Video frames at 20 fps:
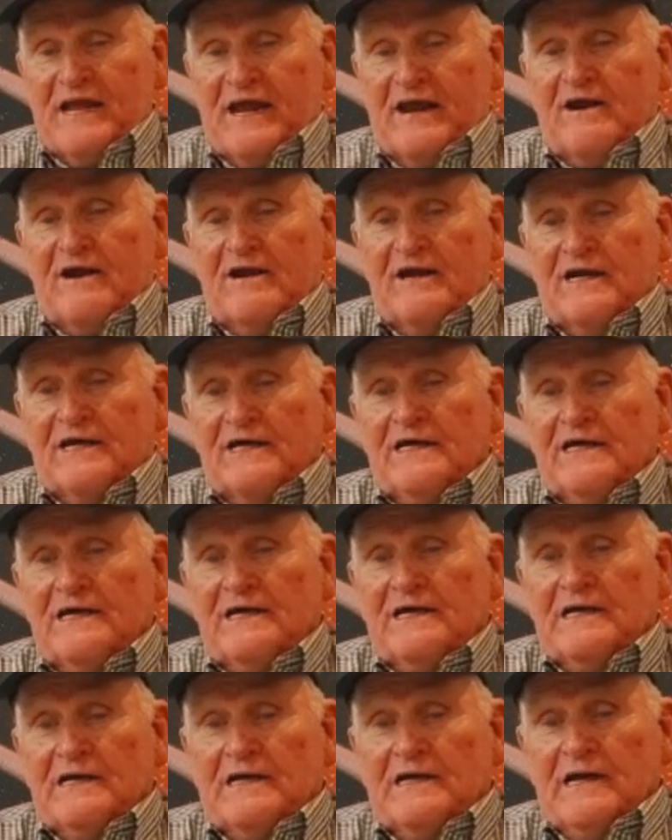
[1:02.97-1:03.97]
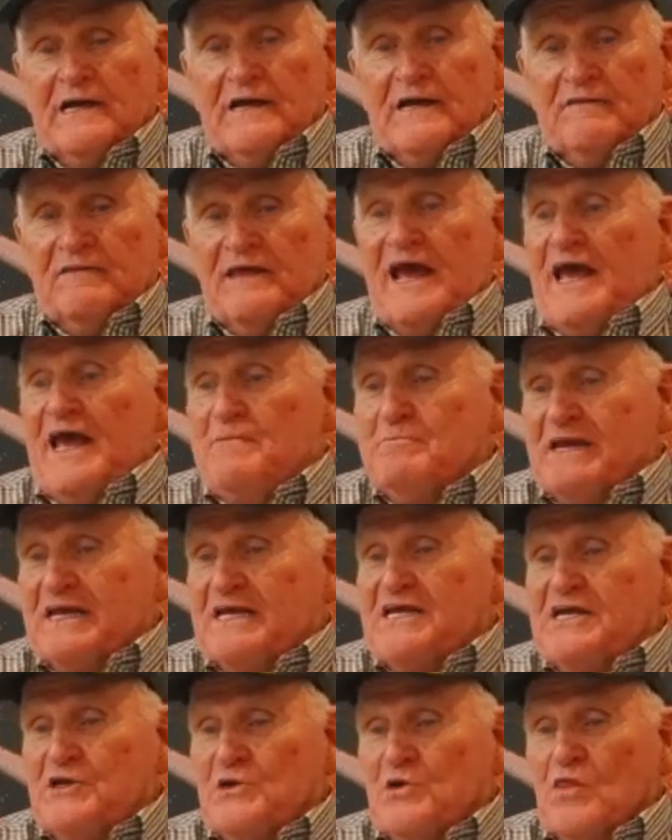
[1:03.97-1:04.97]
area that had been
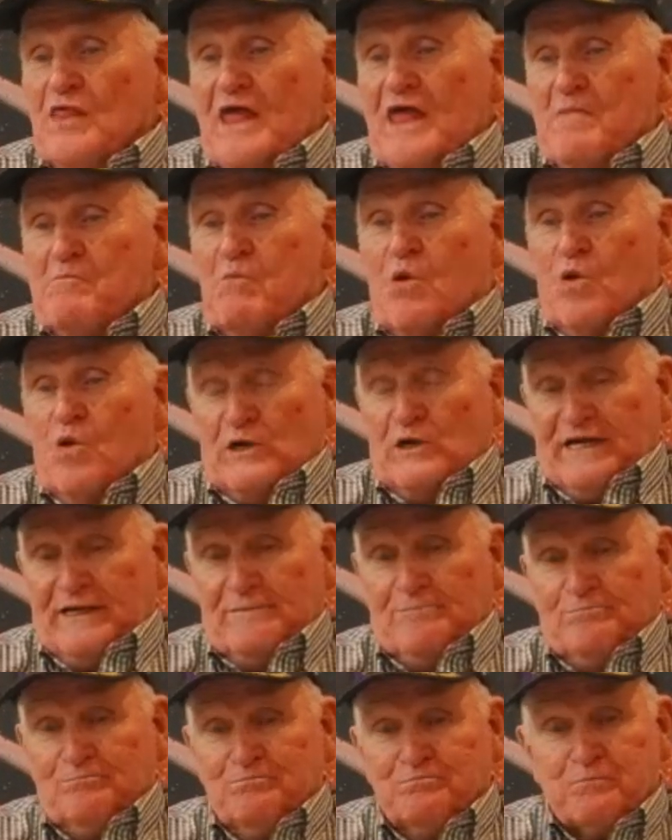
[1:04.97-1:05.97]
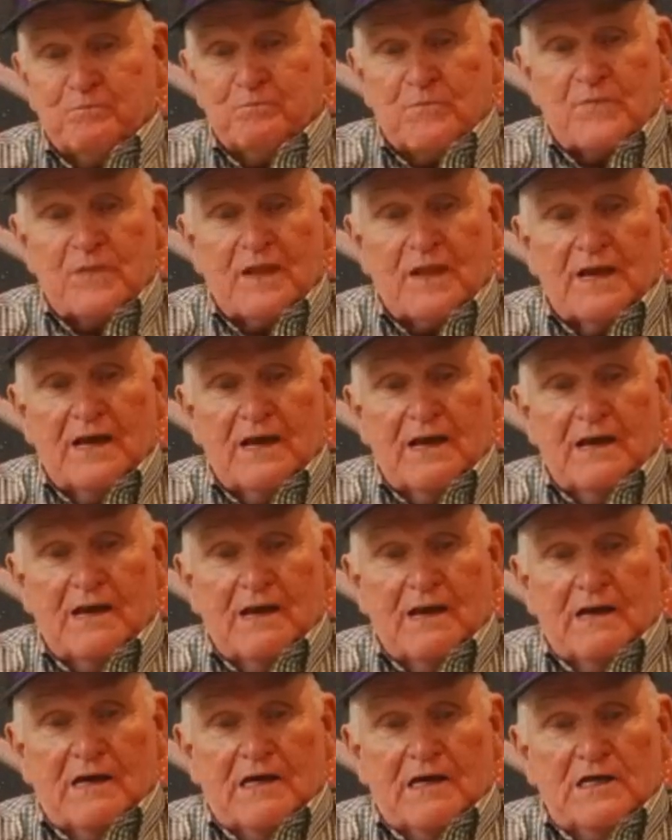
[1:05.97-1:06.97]
killed that morning.
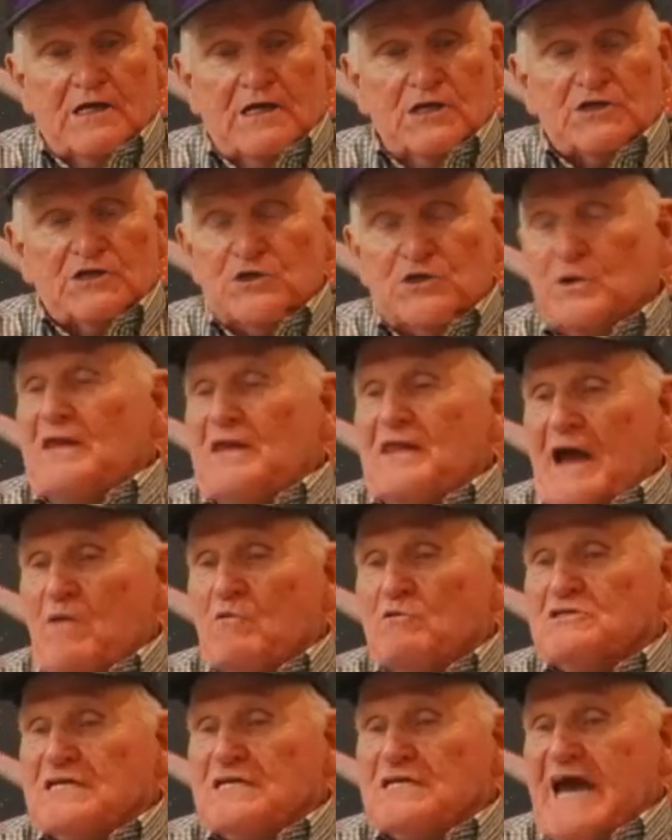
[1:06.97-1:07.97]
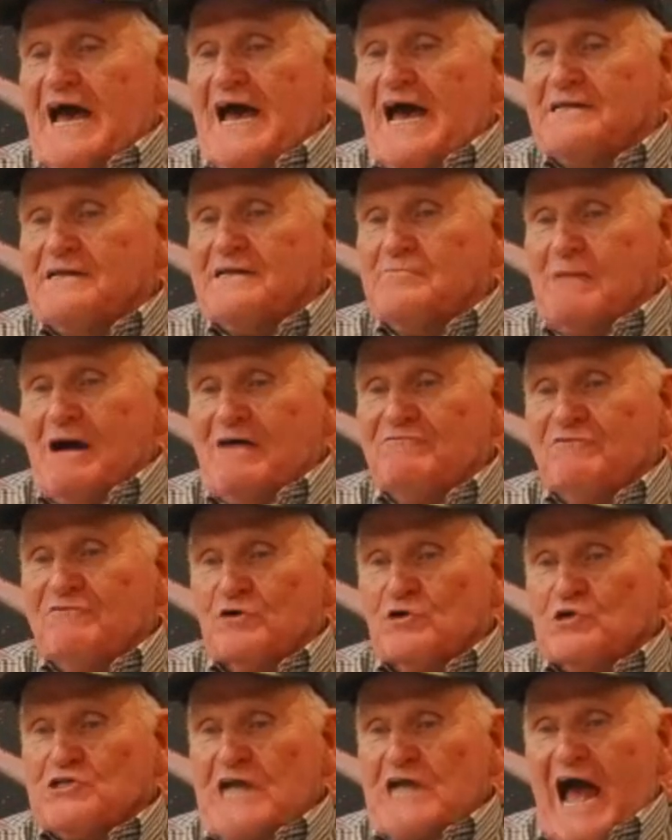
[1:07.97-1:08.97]
So that was a kind of my
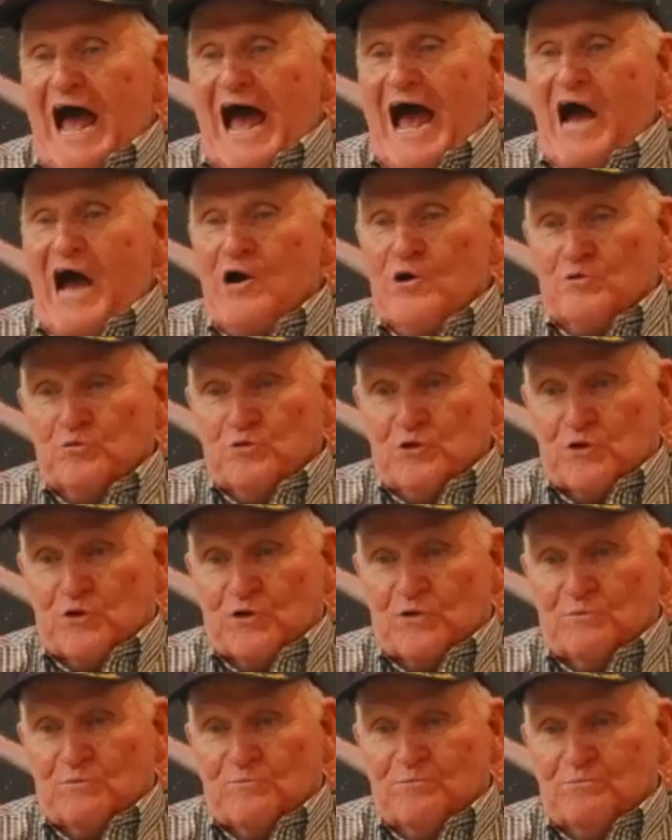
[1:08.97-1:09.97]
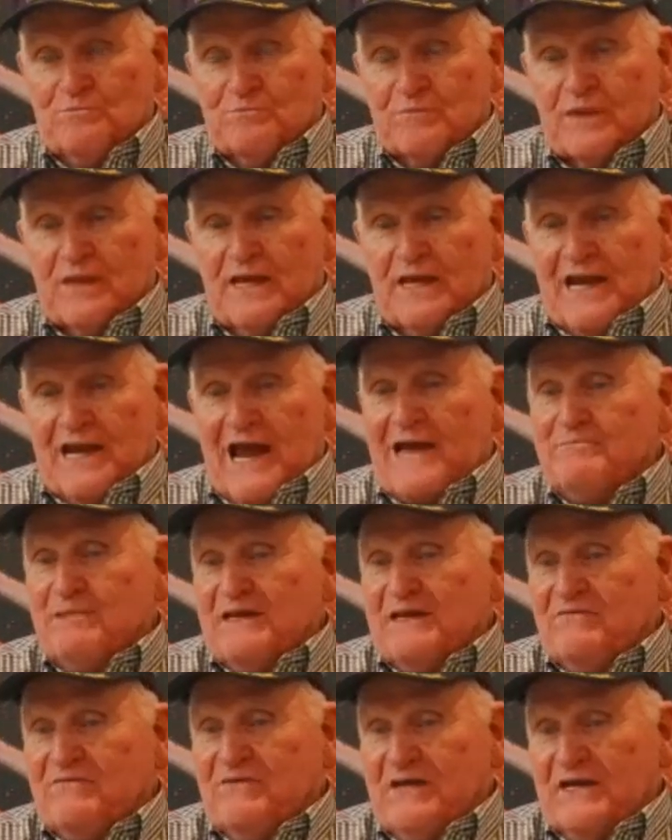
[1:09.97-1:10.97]
first eye opener. And I'd
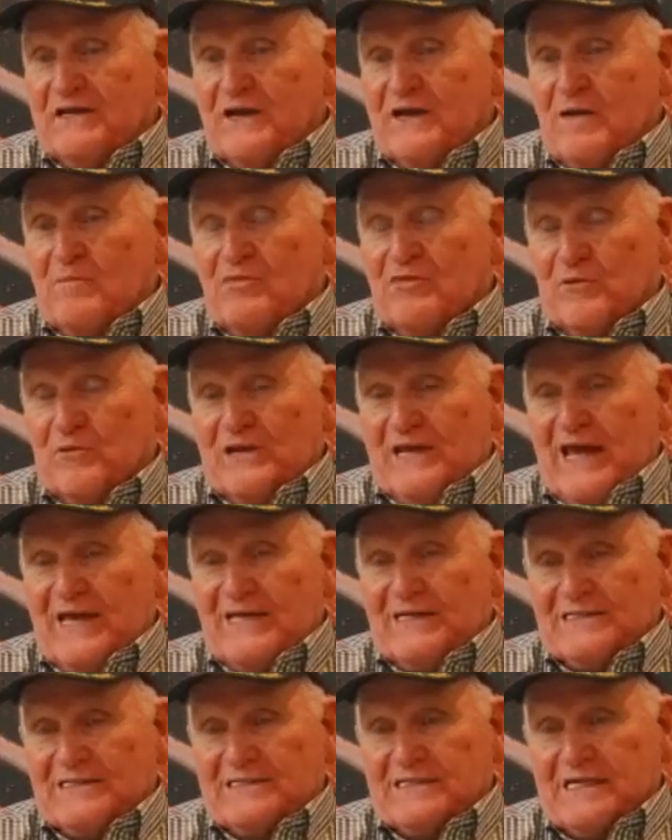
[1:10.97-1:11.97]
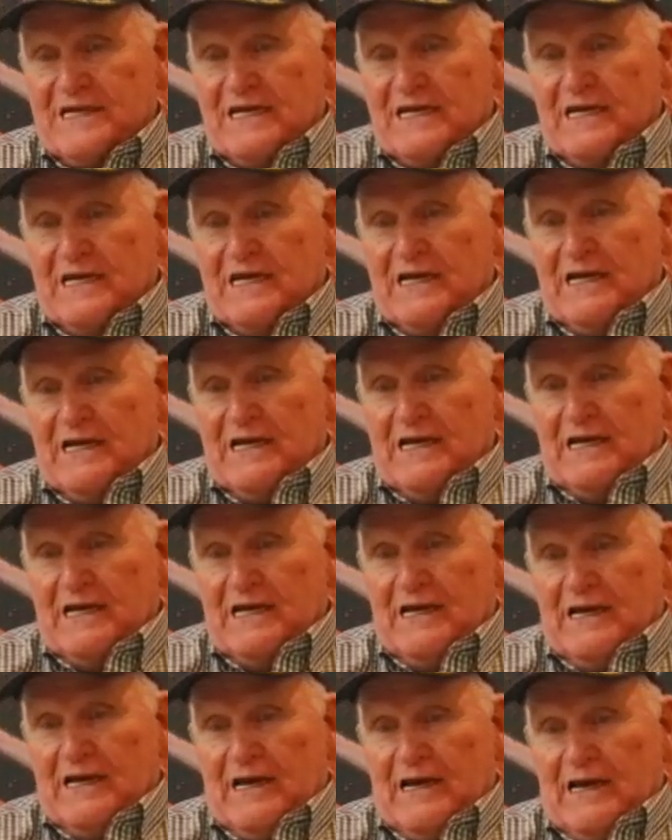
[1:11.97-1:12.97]
been in Vietnam 3 days.
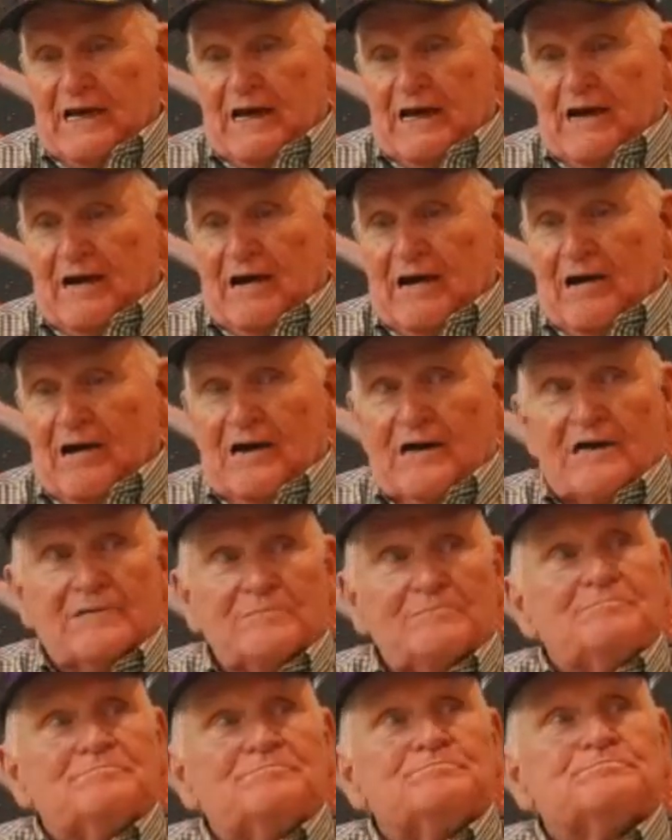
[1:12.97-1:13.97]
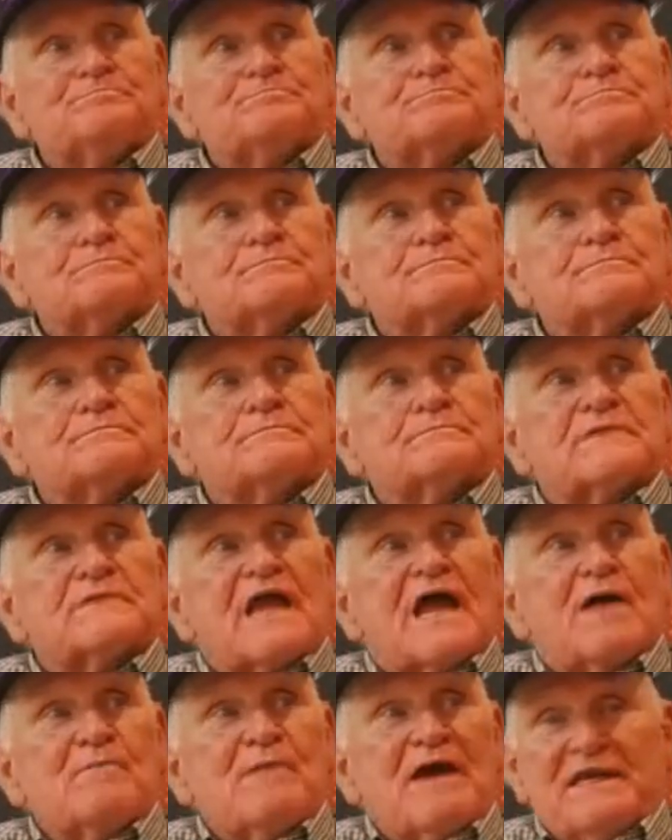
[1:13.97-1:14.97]
I
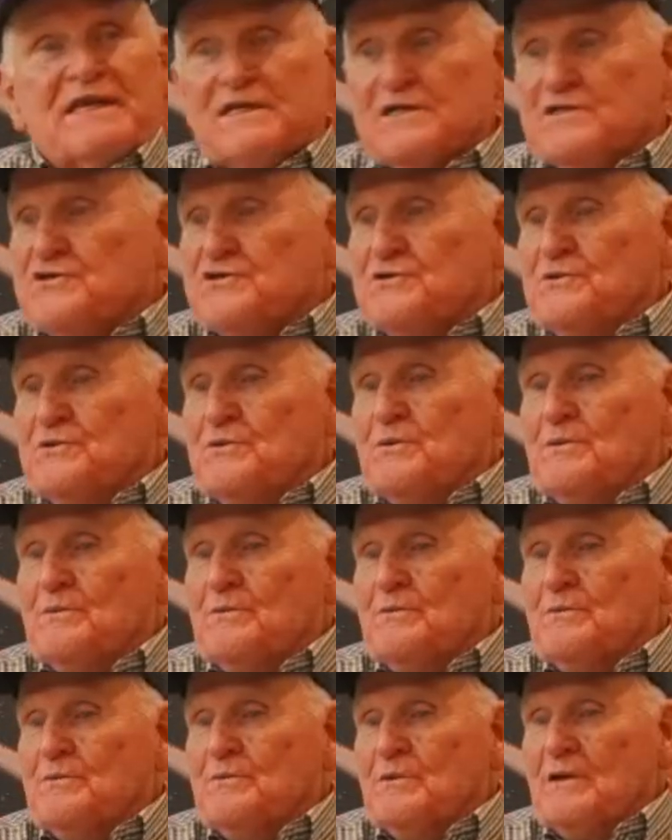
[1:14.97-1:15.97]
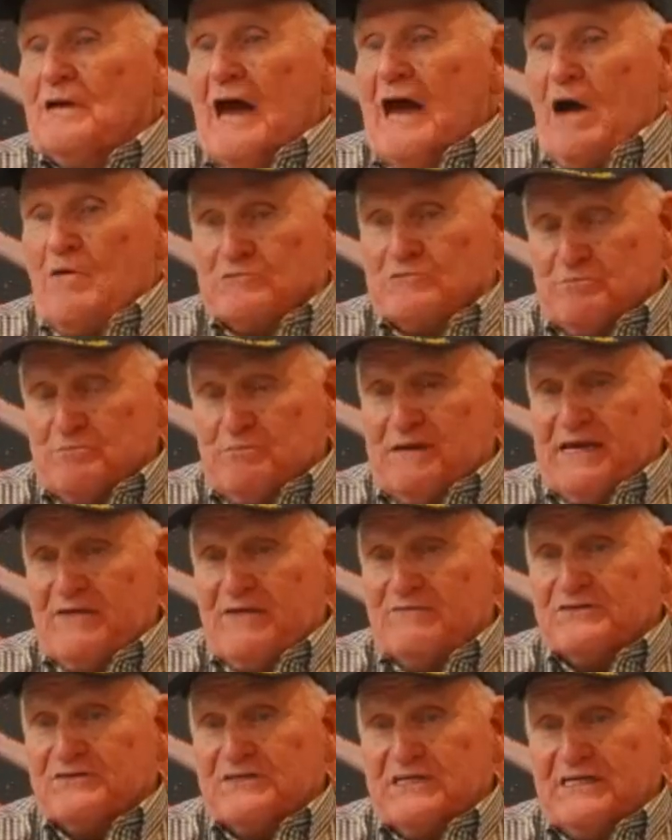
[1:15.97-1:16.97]
made it to, I was a
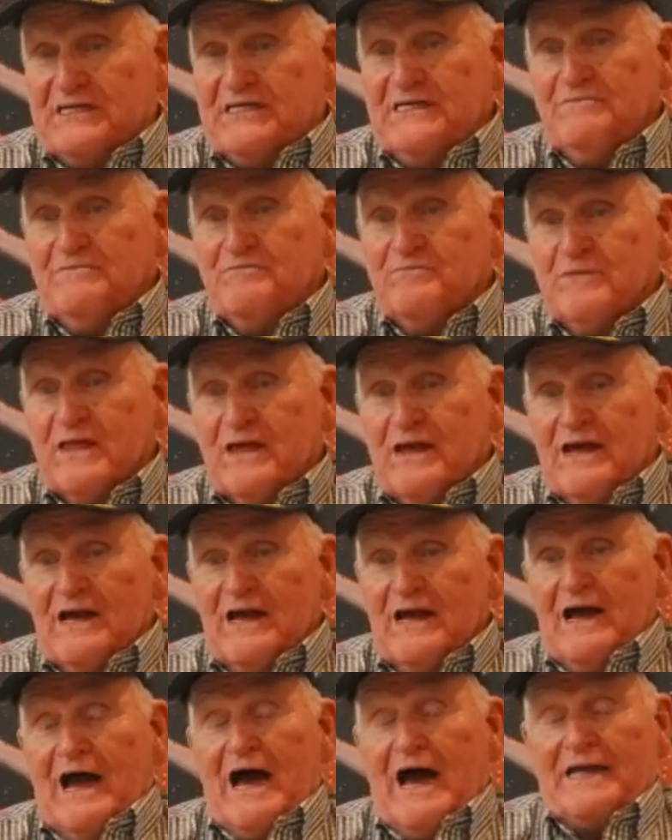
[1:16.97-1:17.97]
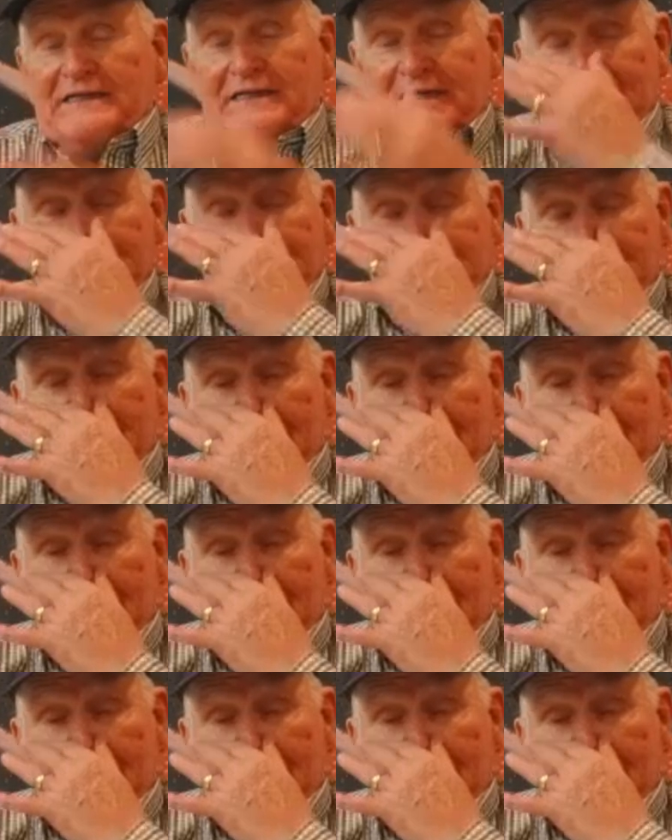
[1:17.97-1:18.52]
PFC. I didn't